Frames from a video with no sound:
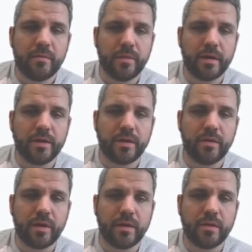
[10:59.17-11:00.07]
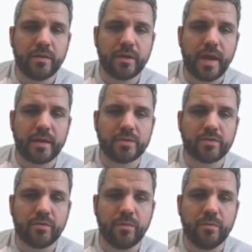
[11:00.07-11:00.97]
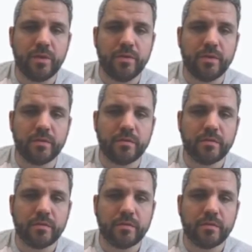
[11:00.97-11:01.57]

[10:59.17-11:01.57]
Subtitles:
But you can go in and you can add sort of a muted